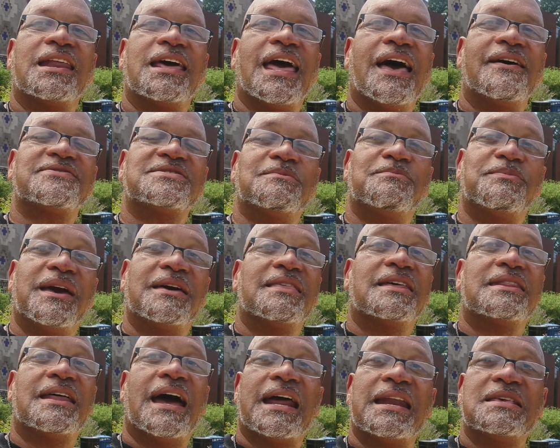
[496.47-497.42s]
It has to be in the
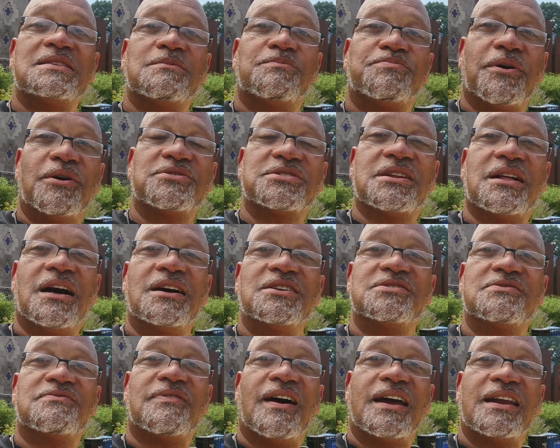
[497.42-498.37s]
90s, approaching
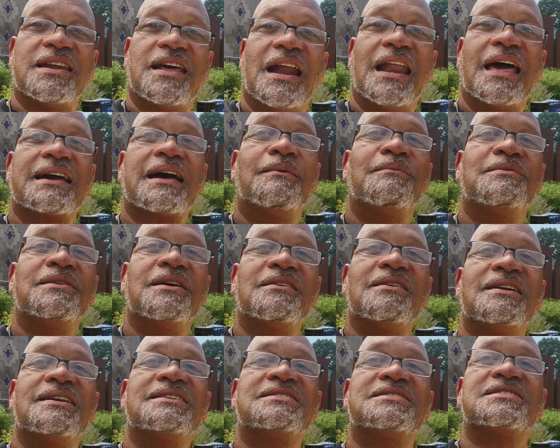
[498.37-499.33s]
100 right now. Like I'm
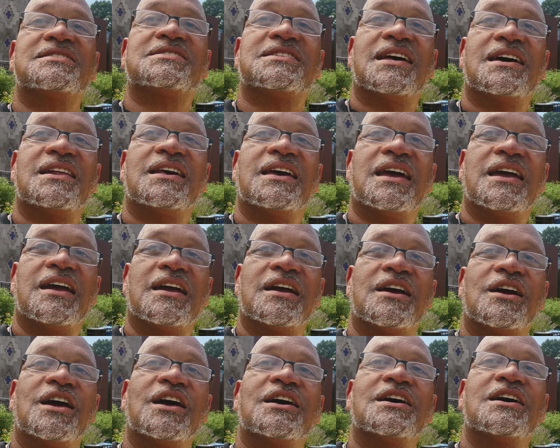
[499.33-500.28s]
literally just standing
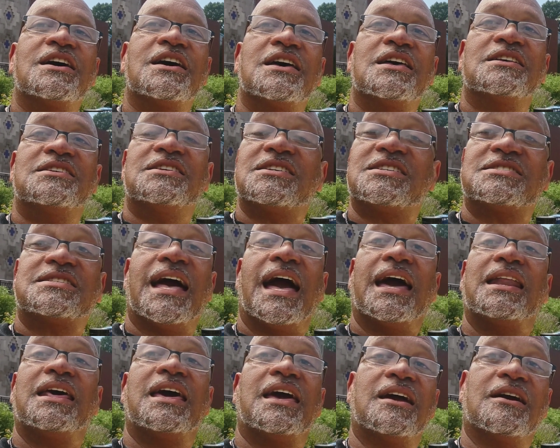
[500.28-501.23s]
here,
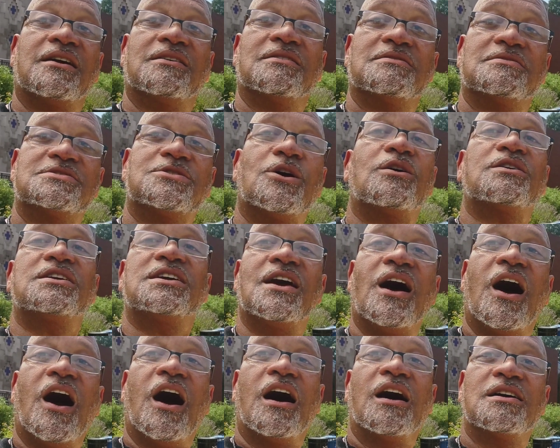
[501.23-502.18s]
talking to
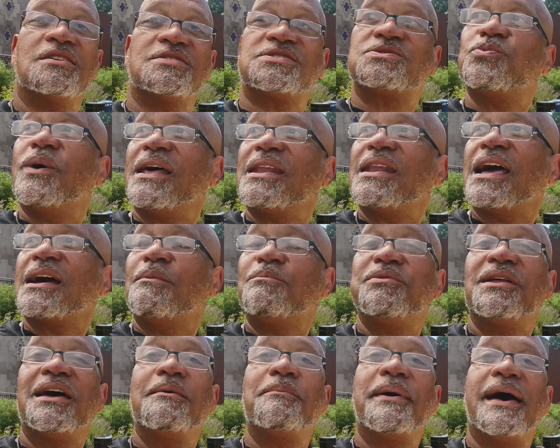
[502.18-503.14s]
y'all, sweating like I'm
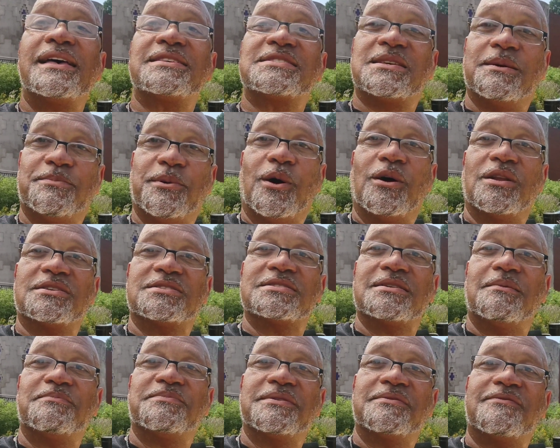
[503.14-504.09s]
playing basketball or
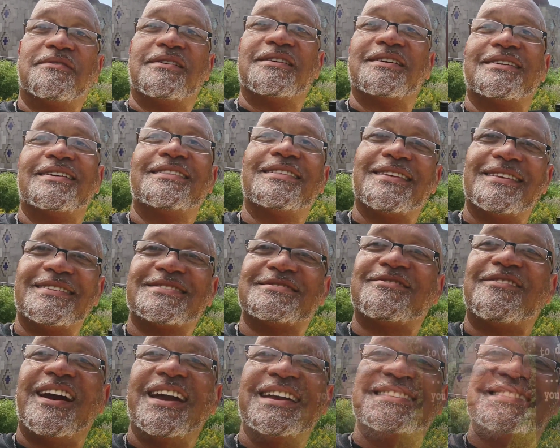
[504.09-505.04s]
something. It's
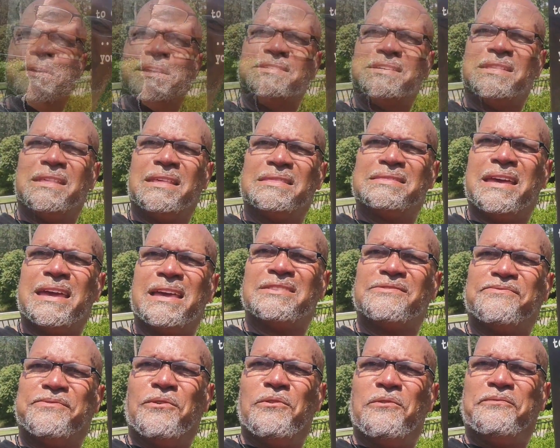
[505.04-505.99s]
crazy. I mentioned that there's
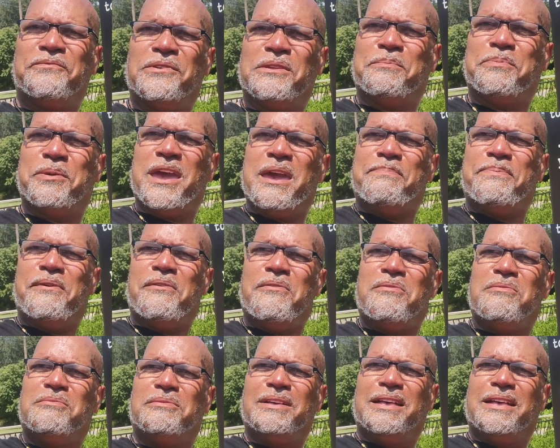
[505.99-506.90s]
food for the people.